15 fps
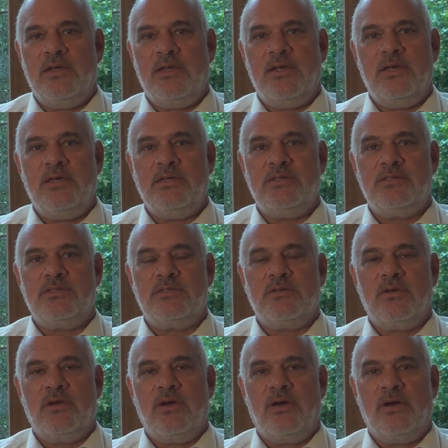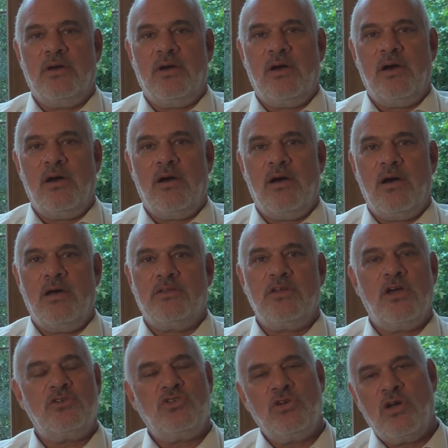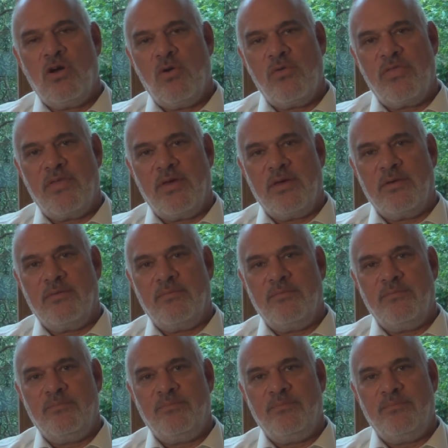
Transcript: it is a touch and go thing.